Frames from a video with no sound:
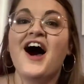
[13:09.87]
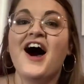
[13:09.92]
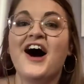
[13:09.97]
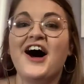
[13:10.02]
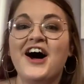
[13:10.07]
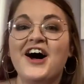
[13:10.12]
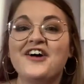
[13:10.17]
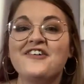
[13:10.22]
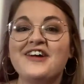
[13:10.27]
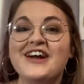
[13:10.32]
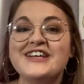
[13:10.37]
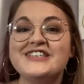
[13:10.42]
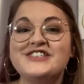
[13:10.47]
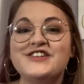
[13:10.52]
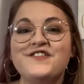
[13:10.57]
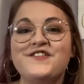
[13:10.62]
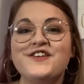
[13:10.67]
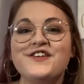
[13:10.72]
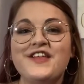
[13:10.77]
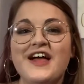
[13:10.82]
Alright, so
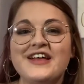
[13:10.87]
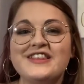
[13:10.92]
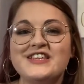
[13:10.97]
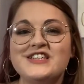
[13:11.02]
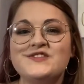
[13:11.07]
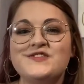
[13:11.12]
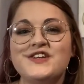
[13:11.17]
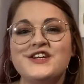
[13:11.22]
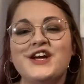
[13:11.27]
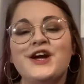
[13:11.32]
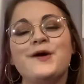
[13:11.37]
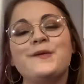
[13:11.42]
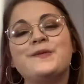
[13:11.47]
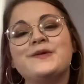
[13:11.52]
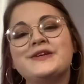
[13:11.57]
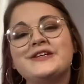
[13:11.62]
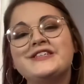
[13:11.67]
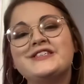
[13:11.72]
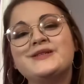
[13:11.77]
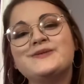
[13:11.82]
if you like this video,
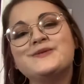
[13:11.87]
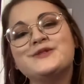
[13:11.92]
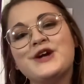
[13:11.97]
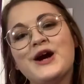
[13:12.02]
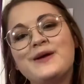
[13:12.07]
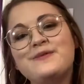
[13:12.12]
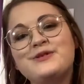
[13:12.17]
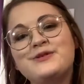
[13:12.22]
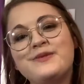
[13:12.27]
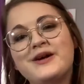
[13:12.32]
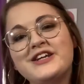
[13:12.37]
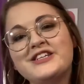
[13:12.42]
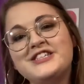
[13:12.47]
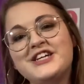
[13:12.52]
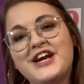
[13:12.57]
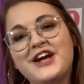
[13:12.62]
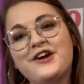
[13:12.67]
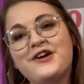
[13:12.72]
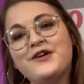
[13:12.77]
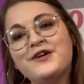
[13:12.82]
please subscribe to my
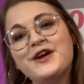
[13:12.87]
channel,